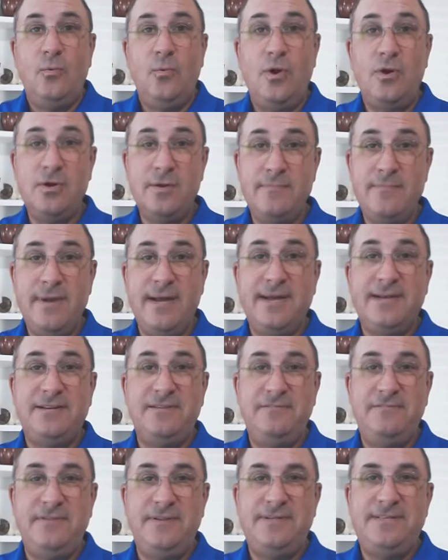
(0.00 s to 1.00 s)
Welcome back
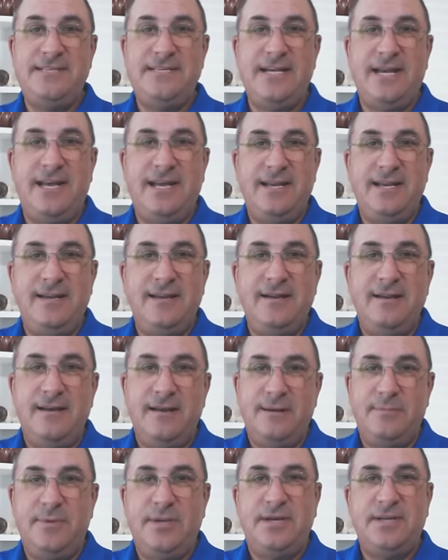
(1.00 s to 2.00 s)
to VidZet.
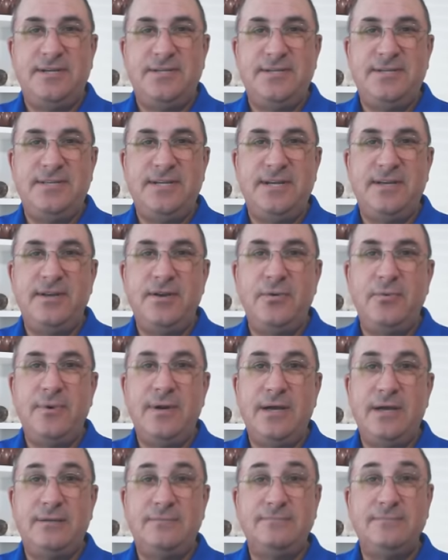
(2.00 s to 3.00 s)
I'm Dr. Ted
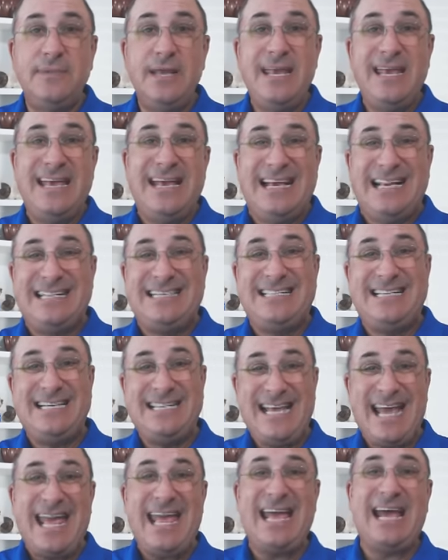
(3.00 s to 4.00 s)
Noel.
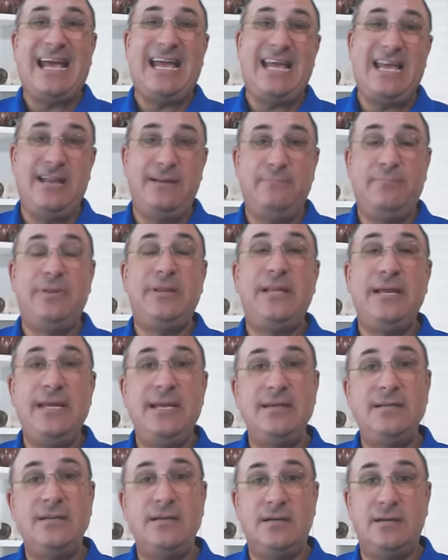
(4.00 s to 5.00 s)
Today I had
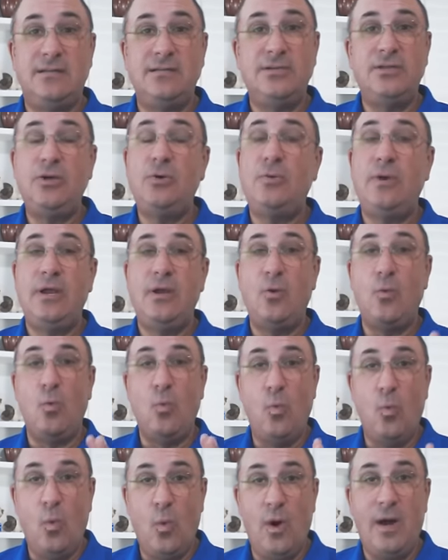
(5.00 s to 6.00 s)
planned on
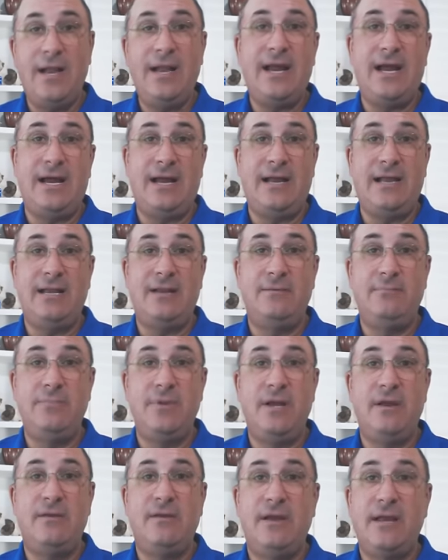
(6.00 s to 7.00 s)
doing one
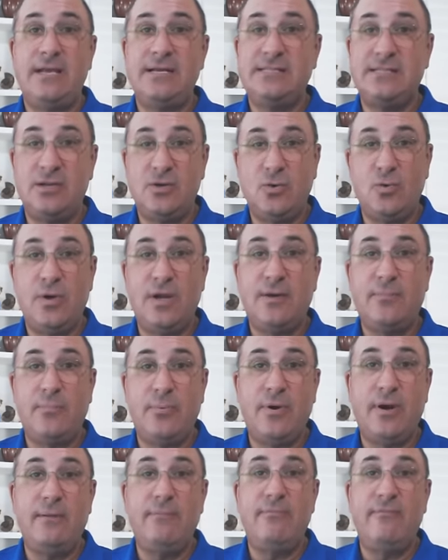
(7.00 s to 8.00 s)
item as a quick
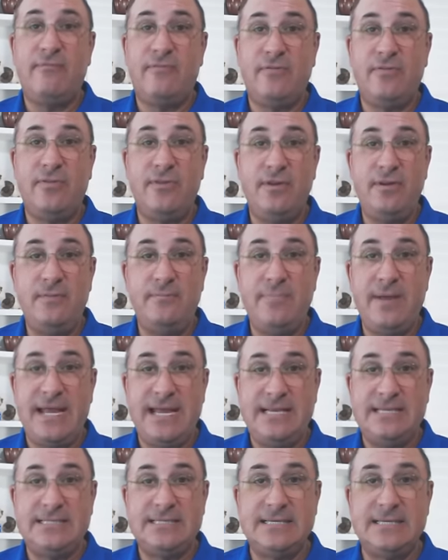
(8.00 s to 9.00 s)
prep for the
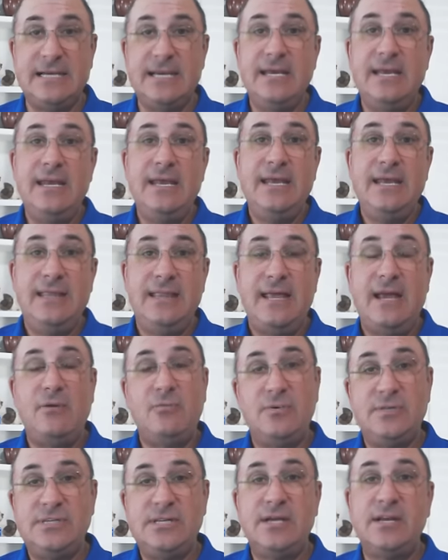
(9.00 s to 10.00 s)
debates.
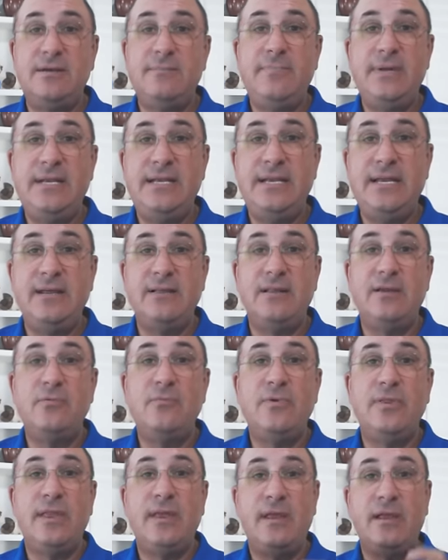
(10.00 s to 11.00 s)
That was going to be
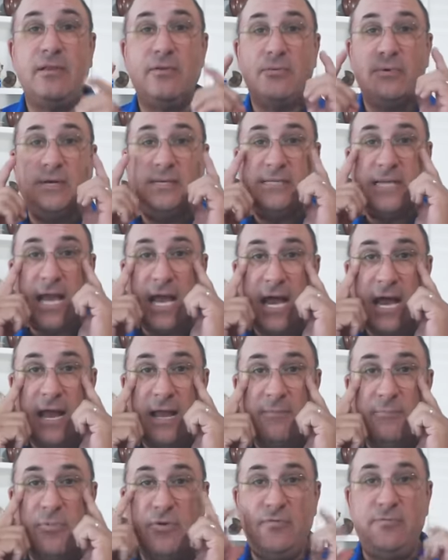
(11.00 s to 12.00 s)
dealing with Hillary's
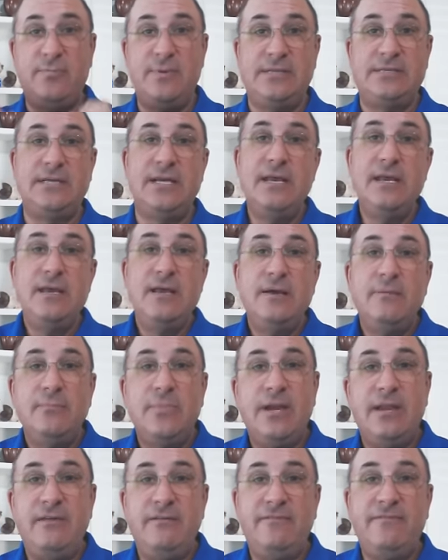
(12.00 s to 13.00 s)
eye movement.
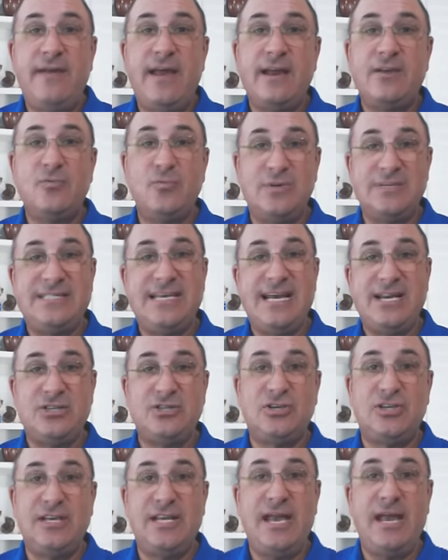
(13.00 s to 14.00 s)
But in fact, what's
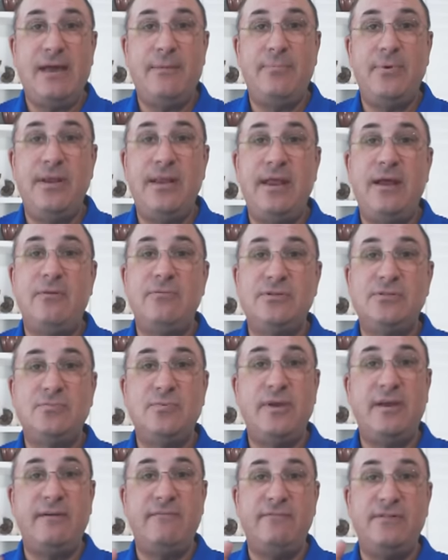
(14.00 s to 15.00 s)
actually happened now is
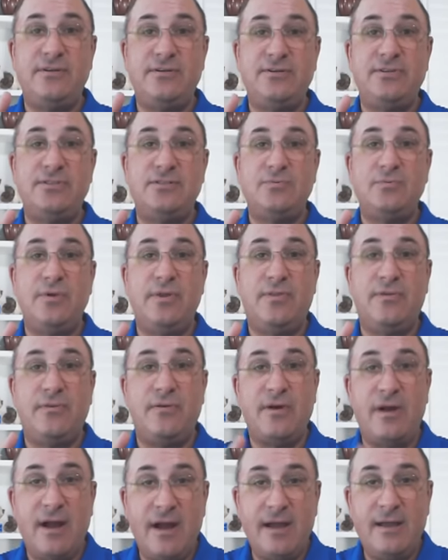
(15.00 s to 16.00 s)
we have issues with
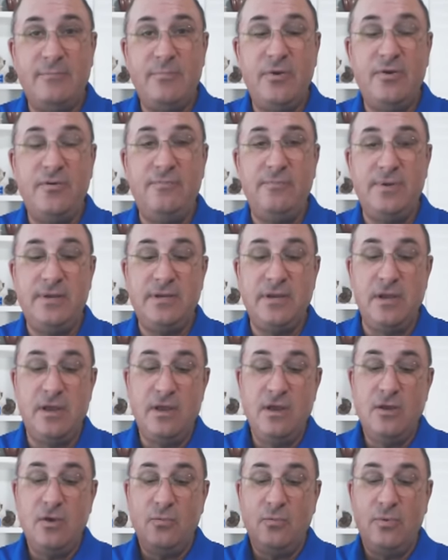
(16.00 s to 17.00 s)
her eye movement.
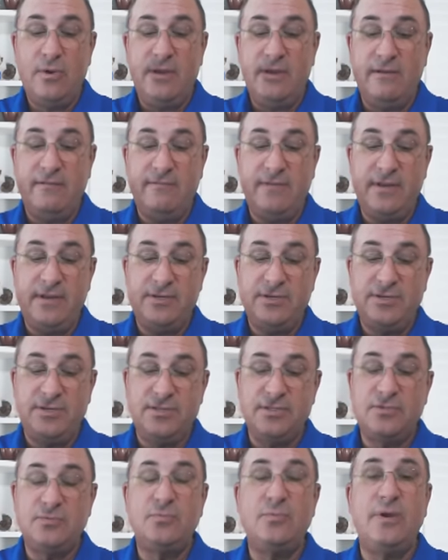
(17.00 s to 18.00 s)
We have
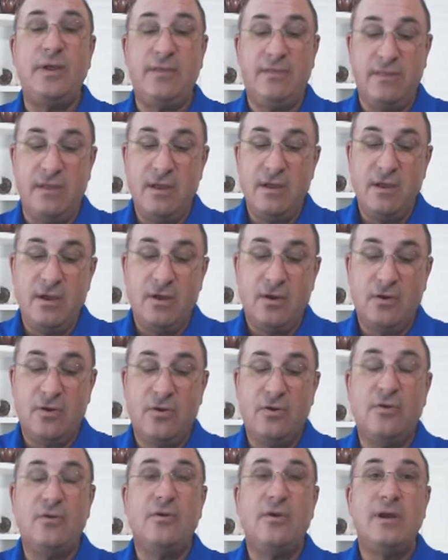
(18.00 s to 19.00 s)
issues with
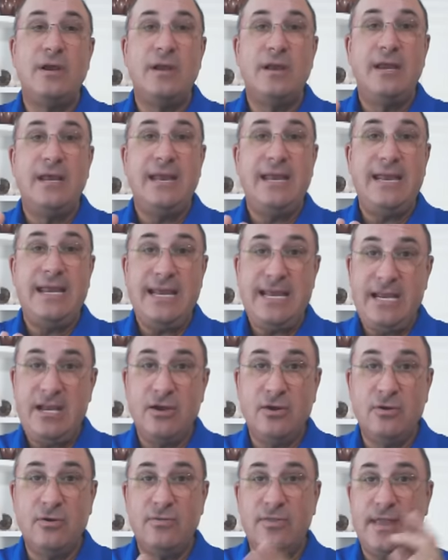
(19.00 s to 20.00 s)
her
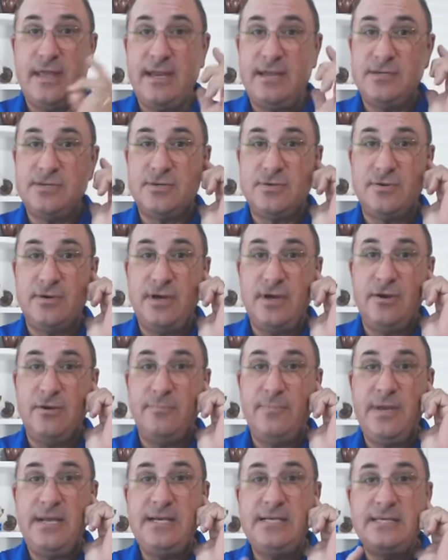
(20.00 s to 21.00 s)
ear, that is her
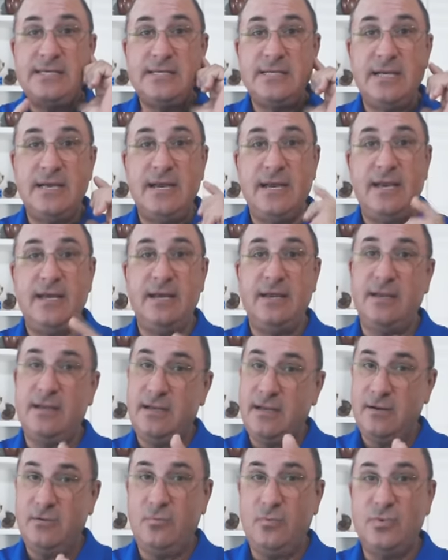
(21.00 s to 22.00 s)
earpiece,
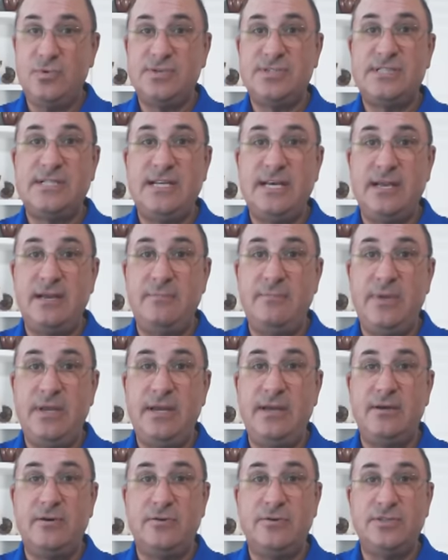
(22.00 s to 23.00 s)
and we'll see in a
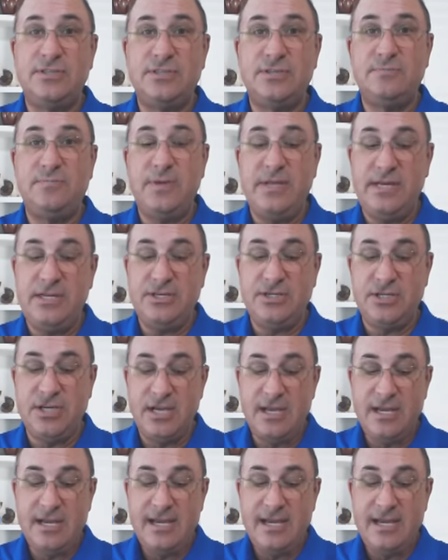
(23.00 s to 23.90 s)
minute her speech.